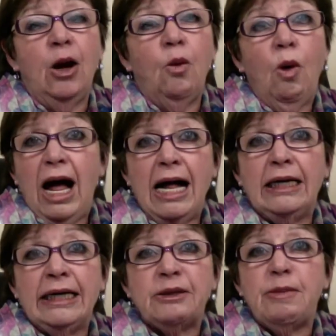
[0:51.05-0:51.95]

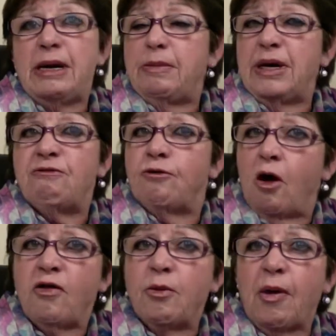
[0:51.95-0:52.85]
While it may be
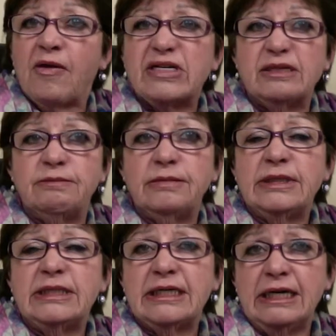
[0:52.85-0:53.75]
rather bothersome,
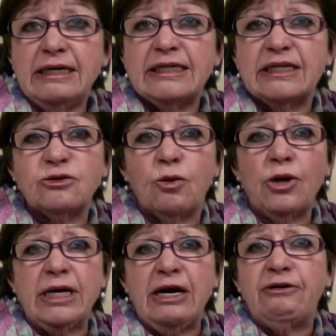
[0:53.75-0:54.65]
tinnitus
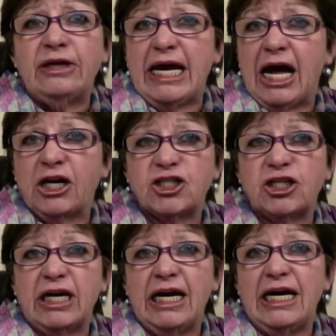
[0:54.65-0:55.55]
ordinarily
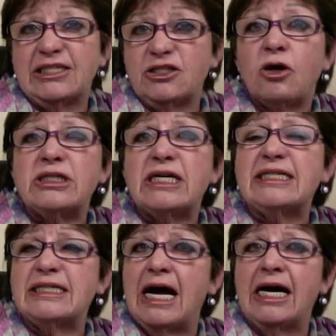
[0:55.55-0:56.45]
actually is not a
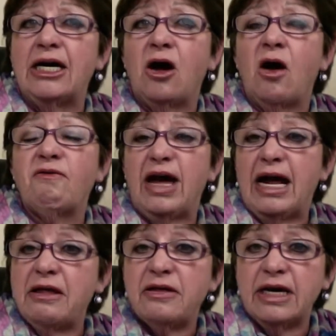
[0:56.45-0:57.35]
sign of
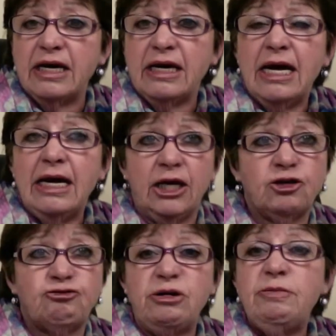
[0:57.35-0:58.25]
anything
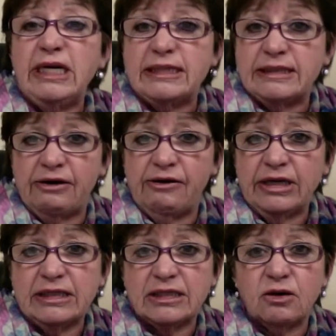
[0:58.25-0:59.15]
extremely
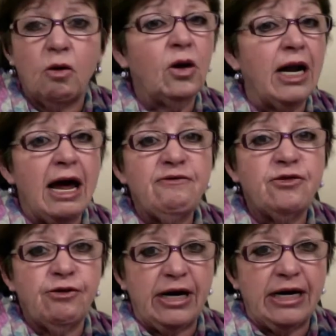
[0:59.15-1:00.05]
serious or life
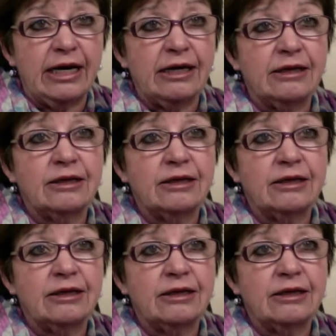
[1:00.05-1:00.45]
threatening.